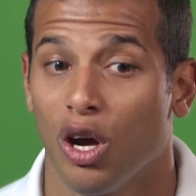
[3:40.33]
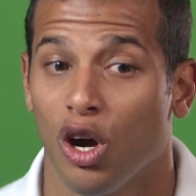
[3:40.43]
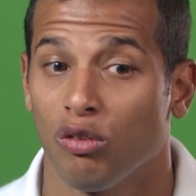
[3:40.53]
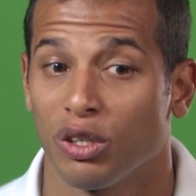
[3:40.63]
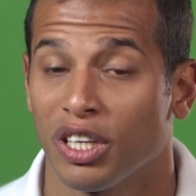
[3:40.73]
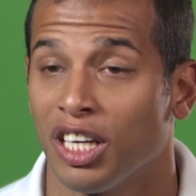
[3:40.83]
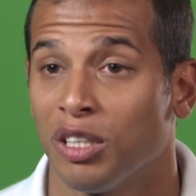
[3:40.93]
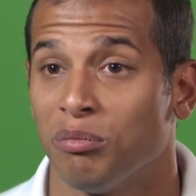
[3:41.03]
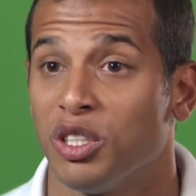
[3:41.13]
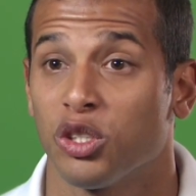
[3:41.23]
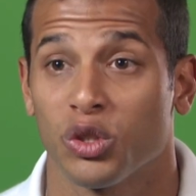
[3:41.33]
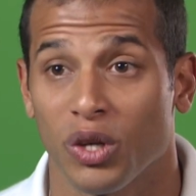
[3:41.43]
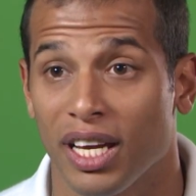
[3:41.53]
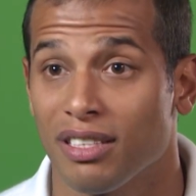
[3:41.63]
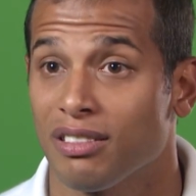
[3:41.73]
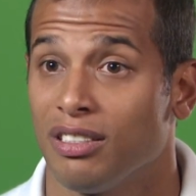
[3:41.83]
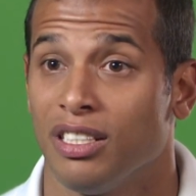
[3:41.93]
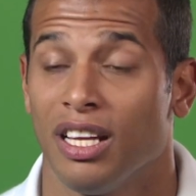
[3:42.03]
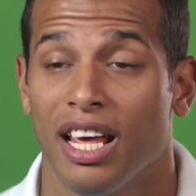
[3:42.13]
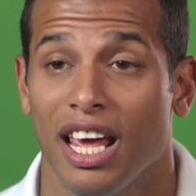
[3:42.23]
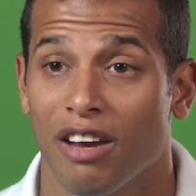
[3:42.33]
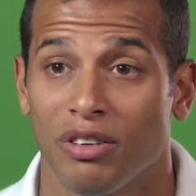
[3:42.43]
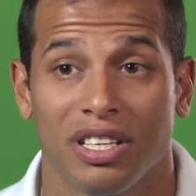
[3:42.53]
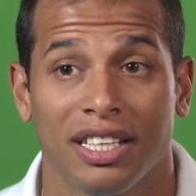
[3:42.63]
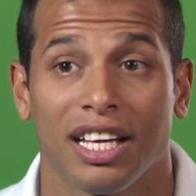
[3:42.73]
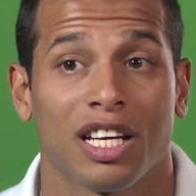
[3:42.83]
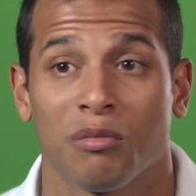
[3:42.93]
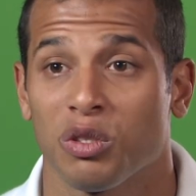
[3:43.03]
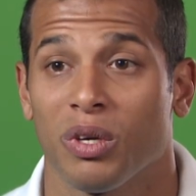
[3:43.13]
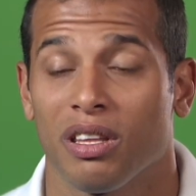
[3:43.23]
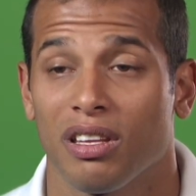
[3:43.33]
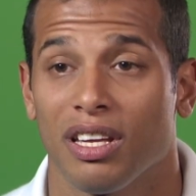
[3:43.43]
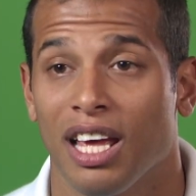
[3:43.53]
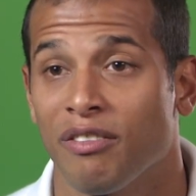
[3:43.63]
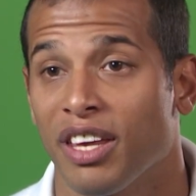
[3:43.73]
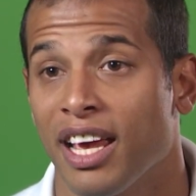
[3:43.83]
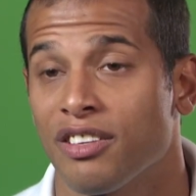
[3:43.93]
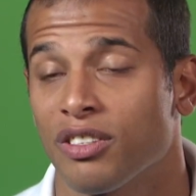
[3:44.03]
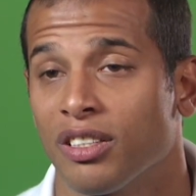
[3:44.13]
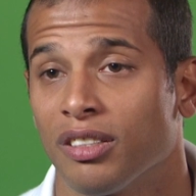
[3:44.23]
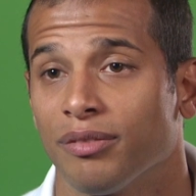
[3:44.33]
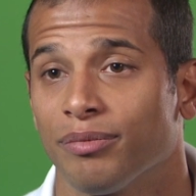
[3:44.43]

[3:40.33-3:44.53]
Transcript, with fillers: overcome the stress and everything that comes with having cancer.